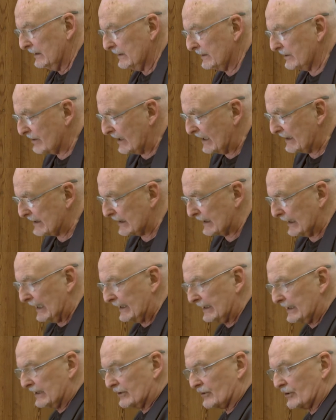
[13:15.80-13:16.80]
the
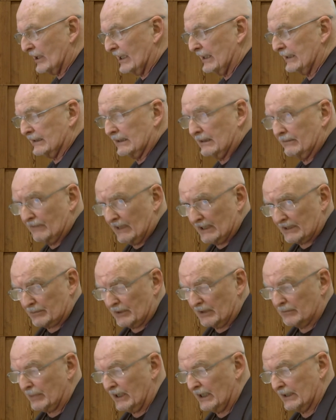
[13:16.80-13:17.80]
Transatlantic Trade and
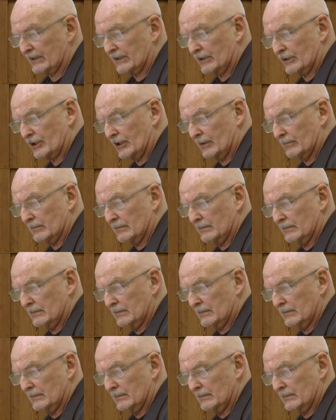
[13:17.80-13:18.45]
Investment Partnership,